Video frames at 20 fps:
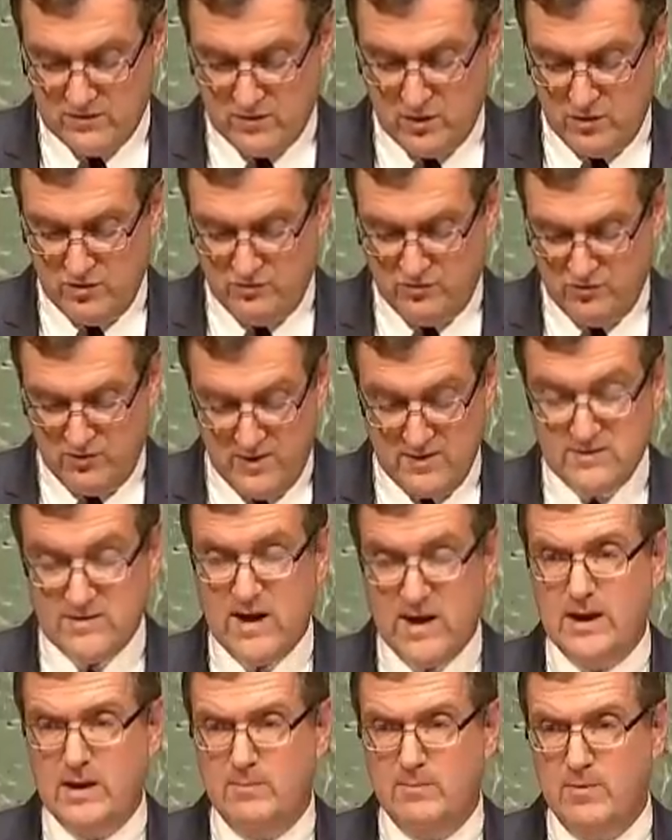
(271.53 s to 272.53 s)

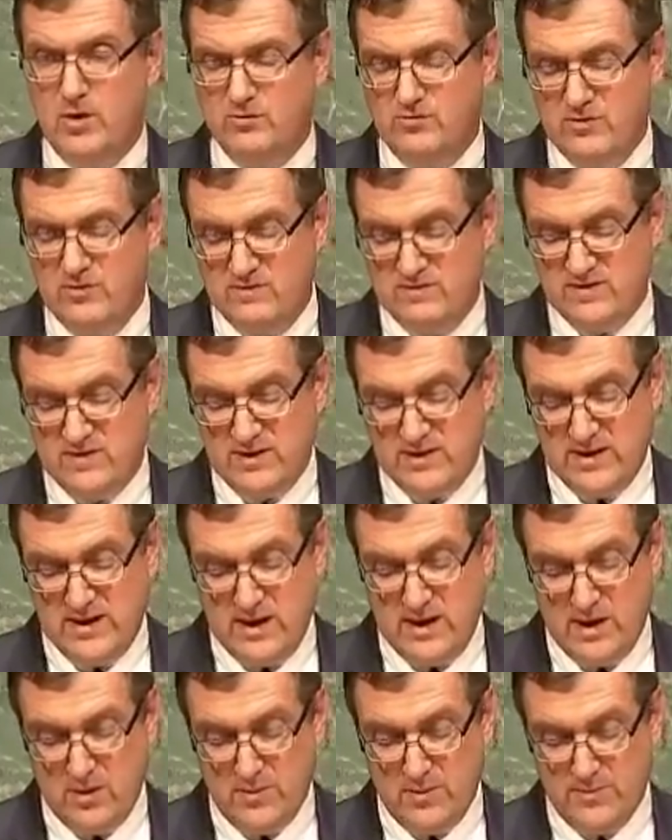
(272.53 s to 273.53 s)
surgeries and emergency
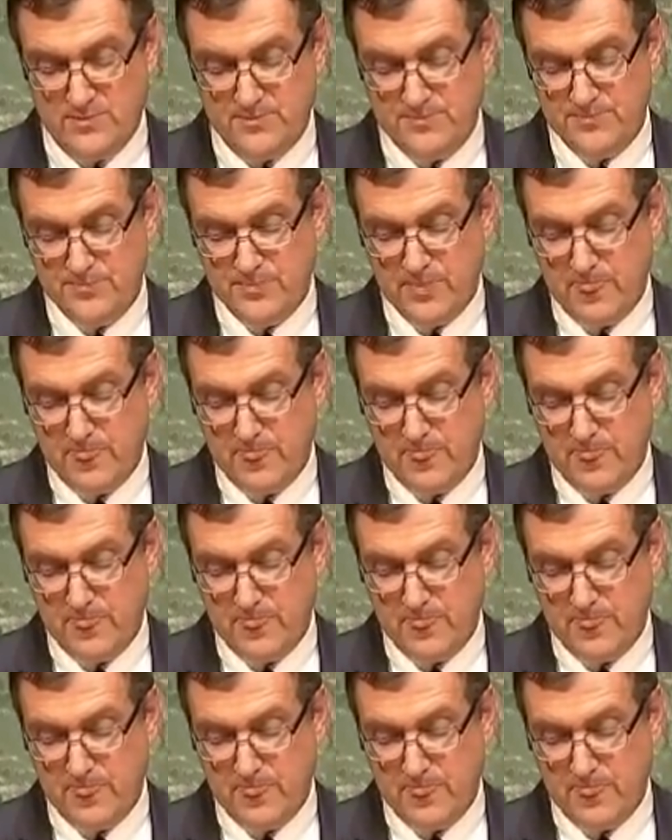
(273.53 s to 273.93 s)
care.